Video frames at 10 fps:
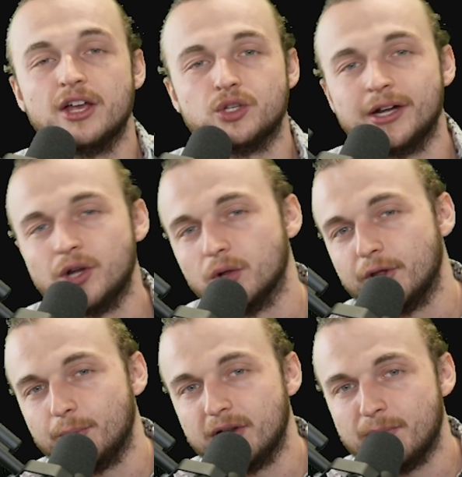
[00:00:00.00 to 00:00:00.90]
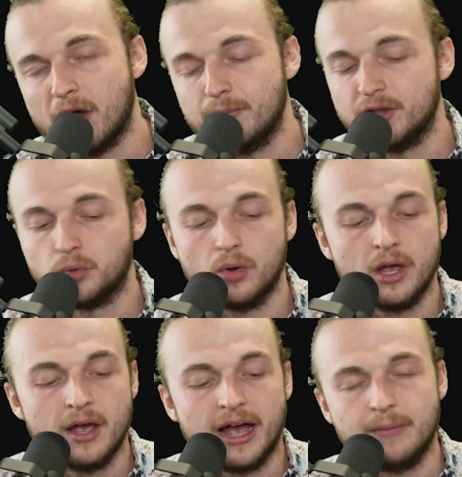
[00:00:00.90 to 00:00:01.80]
So I know a little bit about Mithril.
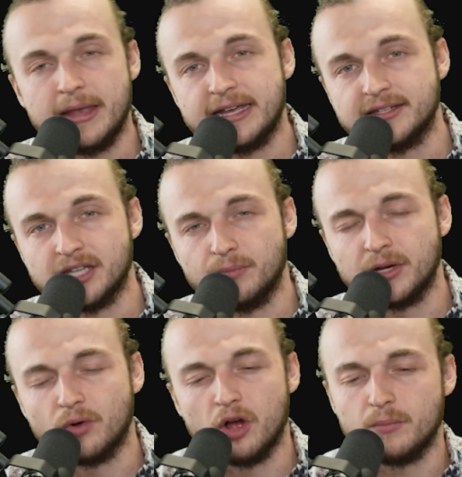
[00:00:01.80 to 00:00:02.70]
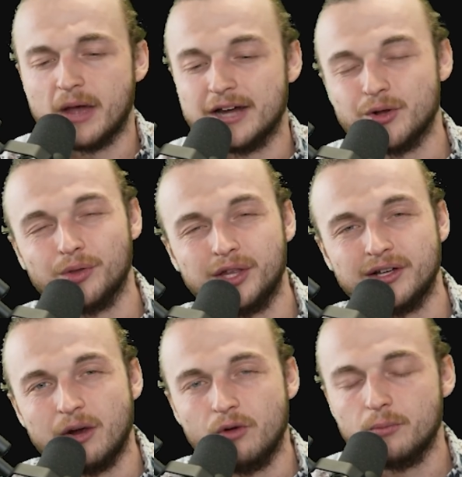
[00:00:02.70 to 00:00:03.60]
I may get something wrong. I don't think
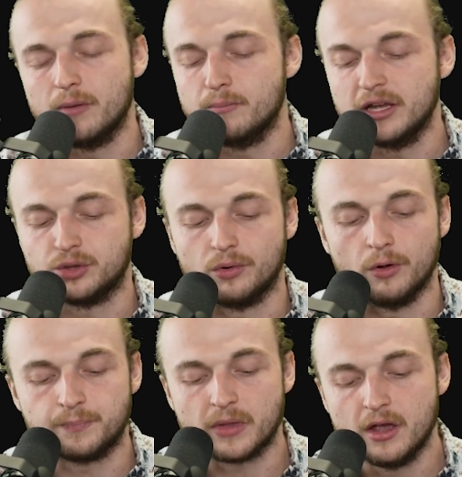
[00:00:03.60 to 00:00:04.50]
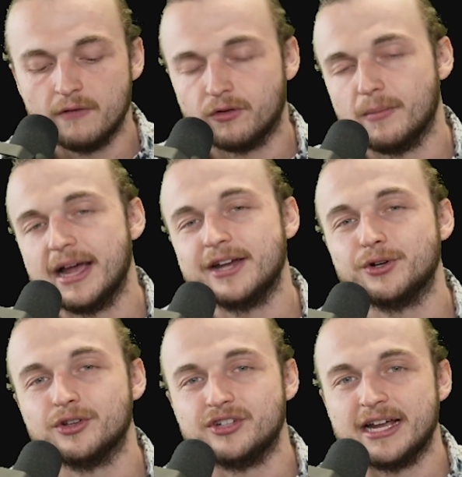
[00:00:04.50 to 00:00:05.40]
I will, but Mithril, from my
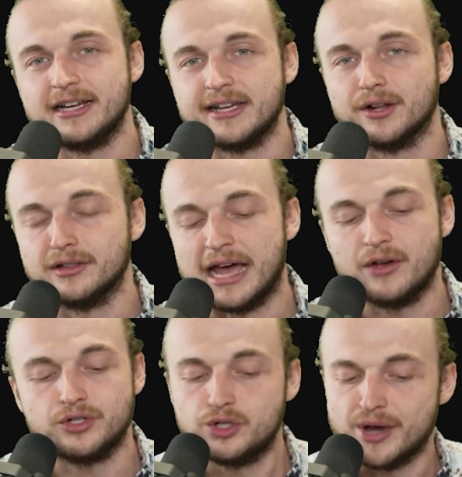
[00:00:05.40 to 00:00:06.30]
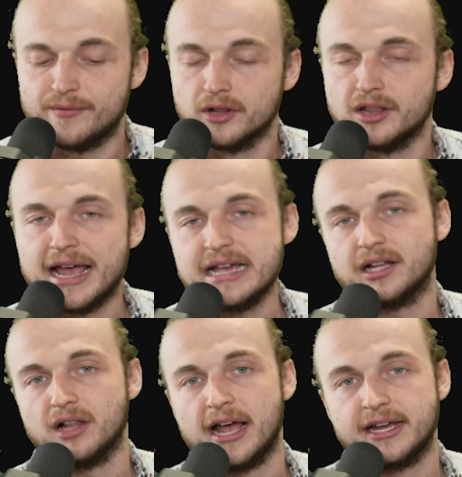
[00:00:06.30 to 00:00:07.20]
understanding, it allows you to have a light
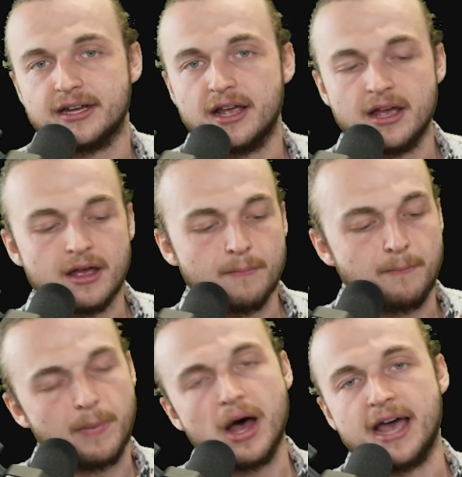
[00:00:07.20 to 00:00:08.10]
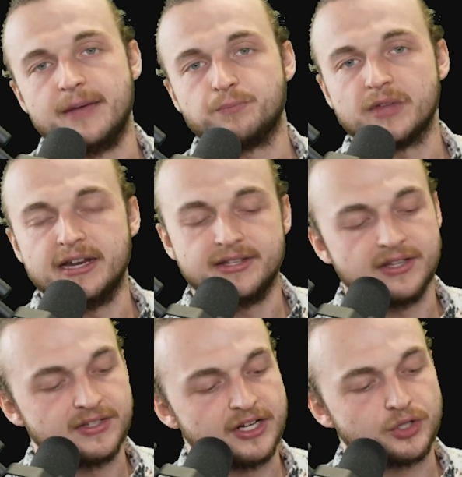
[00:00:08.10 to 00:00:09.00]
client, but it is
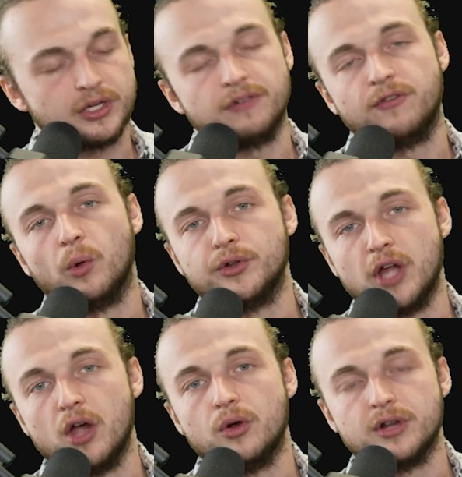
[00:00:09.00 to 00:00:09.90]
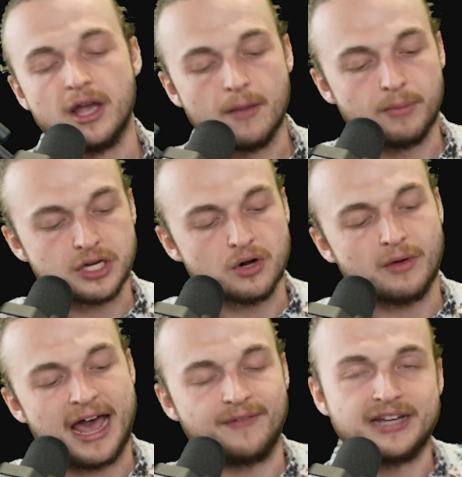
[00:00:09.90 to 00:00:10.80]
essentially a full node, but you don't
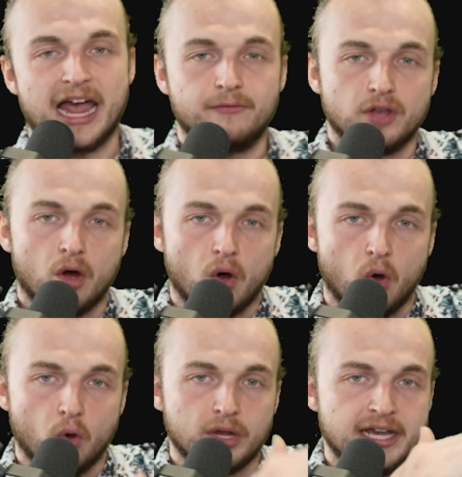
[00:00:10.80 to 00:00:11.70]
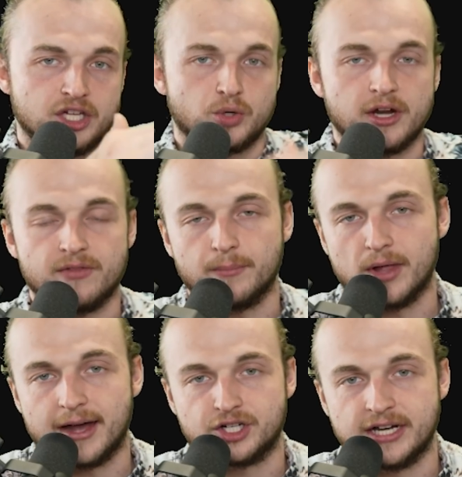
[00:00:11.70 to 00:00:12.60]
have to have the whole history of the
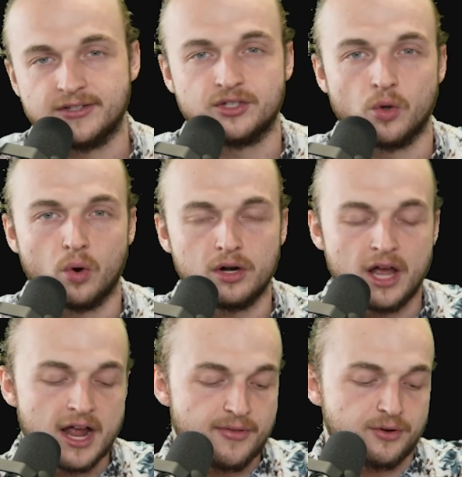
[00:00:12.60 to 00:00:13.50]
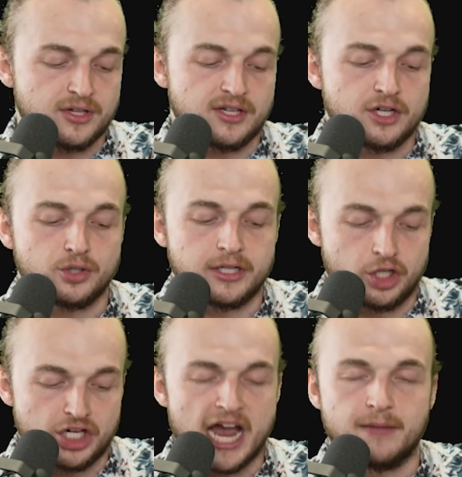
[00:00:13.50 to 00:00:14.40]
blockchain stored. There's essentially
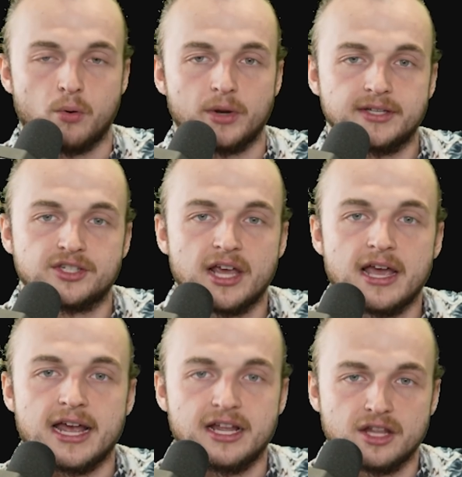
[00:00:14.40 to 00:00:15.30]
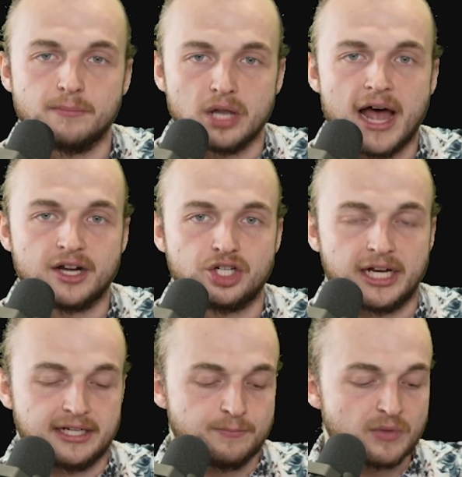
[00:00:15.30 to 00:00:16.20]
checkpoints in the
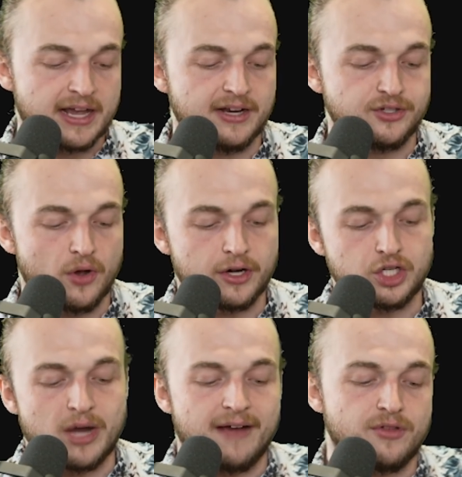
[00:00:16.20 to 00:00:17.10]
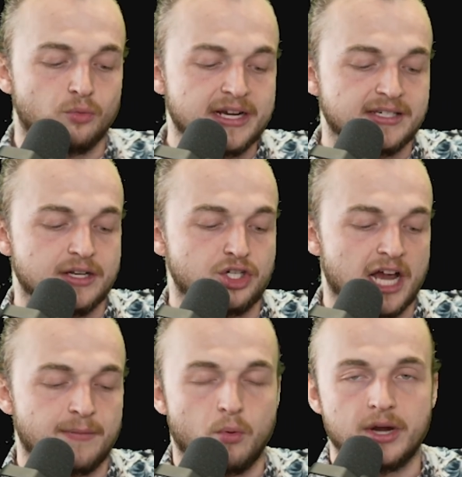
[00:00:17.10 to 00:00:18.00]
blockchain. And as long as you have the recent
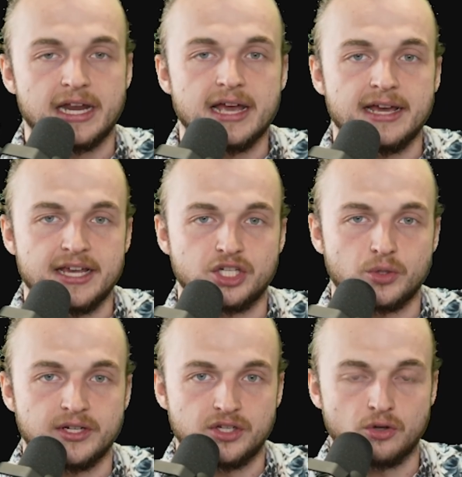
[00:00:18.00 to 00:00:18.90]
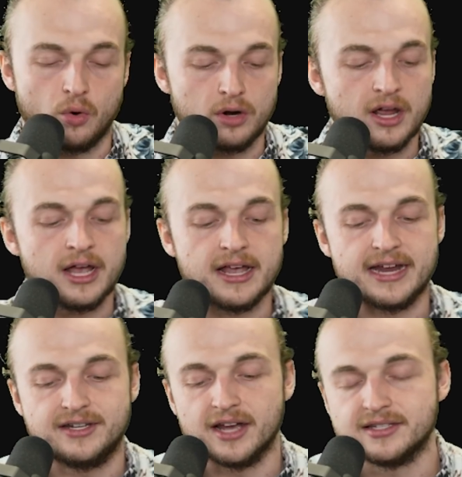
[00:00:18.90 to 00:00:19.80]
checkpoint history stored,
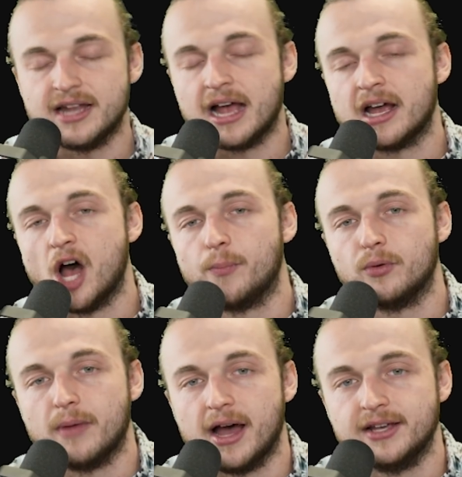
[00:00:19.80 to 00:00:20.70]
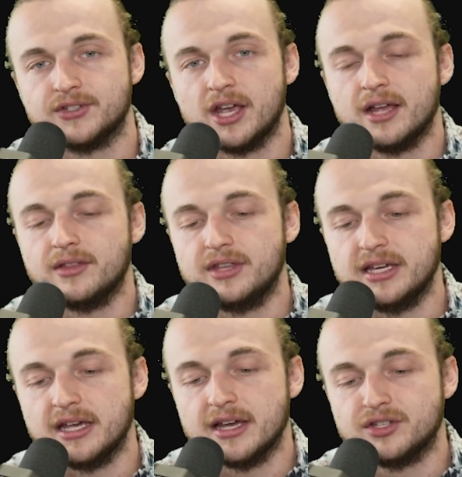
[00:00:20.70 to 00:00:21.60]
it does not compromise
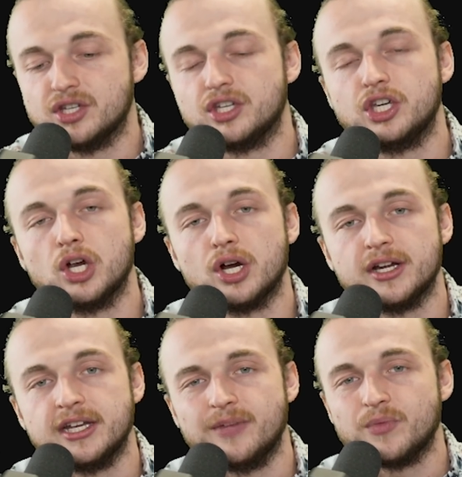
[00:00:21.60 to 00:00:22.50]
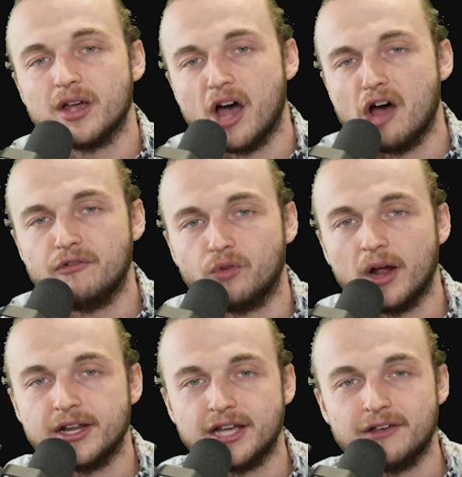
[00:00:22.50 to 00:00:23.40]
the security of
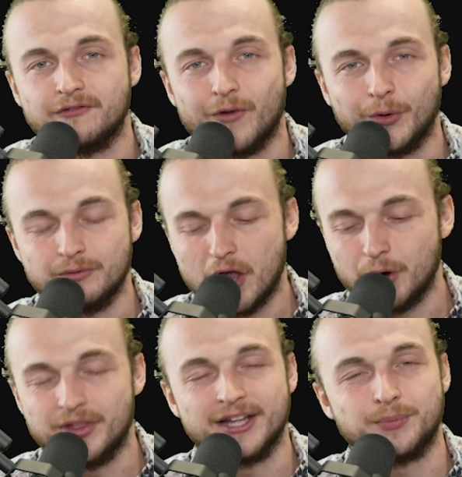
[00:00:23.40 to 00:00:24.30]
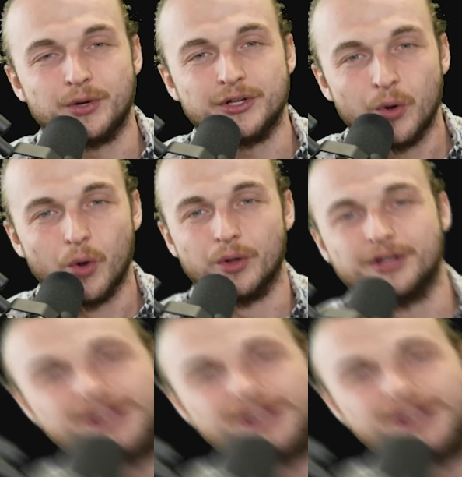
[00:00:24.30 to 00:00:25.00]
running a full node. That's pretty cool.